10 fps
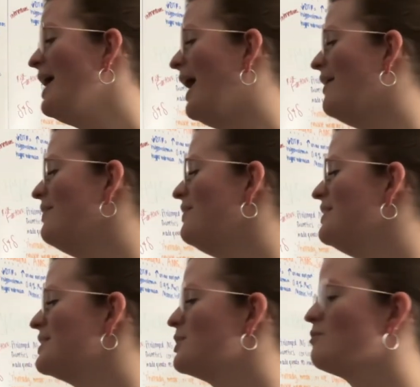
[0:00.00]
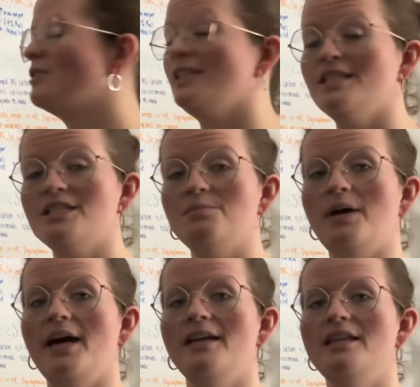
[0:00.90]
and this is released
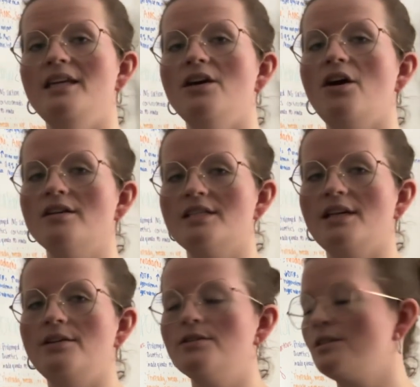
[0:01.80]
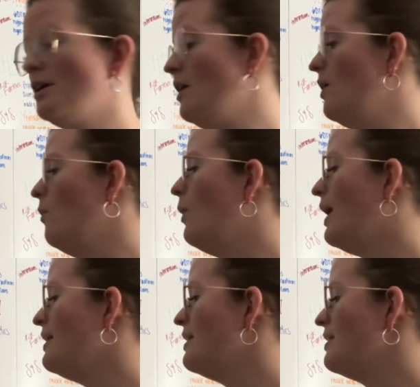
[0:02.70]
by the heart cells
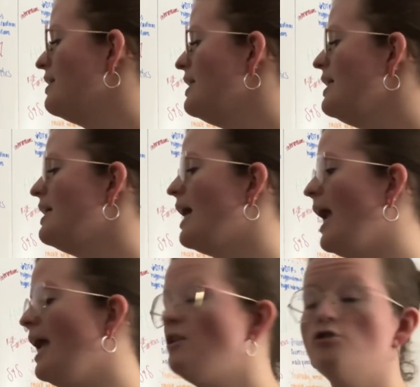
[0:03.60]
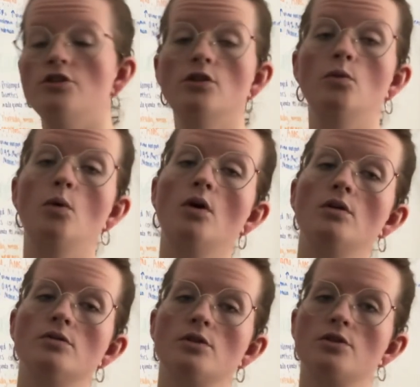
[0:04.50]
when the atrial
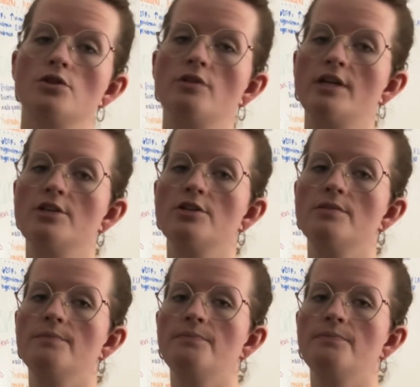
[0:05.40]
walls are stretched.